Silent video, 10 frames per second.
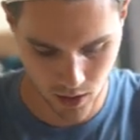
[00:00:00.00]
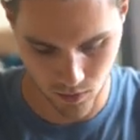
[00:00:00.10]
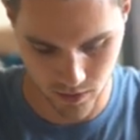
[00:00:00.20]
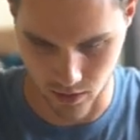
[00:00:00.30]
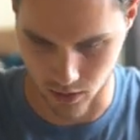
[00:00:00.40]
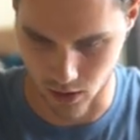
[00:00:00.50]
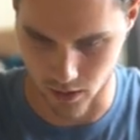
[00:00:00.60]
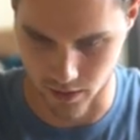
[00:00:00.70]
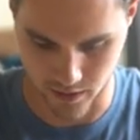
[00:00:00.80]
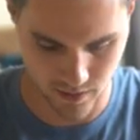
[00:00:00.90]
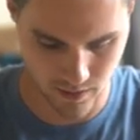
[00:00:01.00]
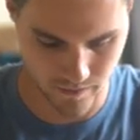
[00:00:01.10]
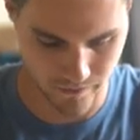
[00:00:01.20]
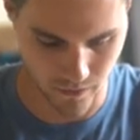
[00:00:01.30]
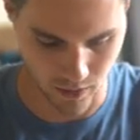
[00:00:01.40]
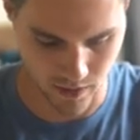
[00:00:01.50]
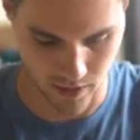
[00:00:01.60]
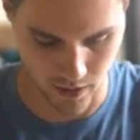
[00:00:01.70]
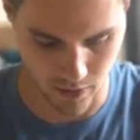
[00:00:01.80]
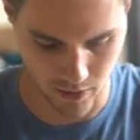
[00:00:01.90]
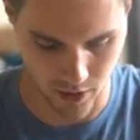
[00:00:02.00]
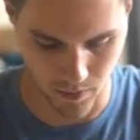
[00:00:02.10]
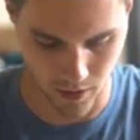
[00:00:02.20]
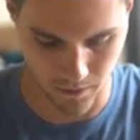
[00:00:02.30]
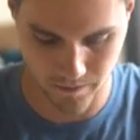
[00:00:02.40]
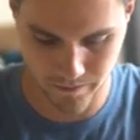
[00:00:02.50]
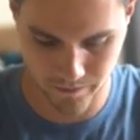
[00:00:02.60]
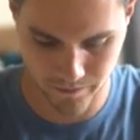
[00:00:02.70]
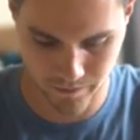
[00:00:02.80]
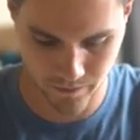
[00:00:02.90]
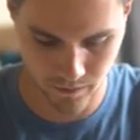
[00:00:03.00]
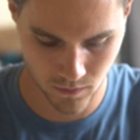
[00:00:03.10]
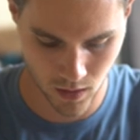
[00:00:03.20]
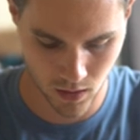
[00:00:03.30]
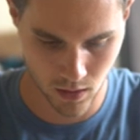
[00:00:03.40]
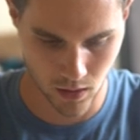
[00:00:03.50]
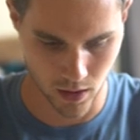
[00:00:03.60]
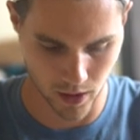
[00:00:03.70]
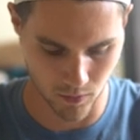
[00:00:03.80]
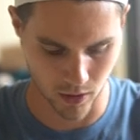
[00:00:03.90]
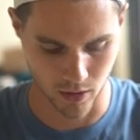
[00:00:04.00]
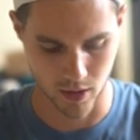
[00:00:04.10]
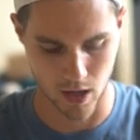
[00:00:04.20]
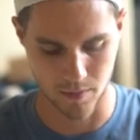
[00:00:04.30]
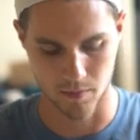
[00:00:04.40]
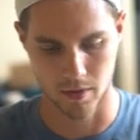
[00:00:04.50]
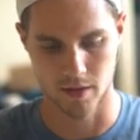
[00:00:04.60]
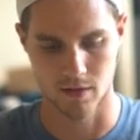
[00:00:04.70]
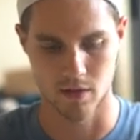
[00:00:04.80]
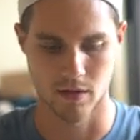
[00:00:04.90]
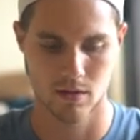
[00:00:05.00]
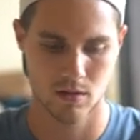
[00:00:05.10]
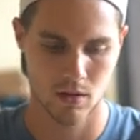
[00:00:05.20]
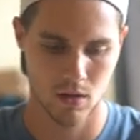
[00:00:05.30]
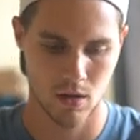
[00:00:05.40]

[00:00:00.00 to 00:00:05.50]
We're just going to call this standard shipping, and we're going to copy and paste this.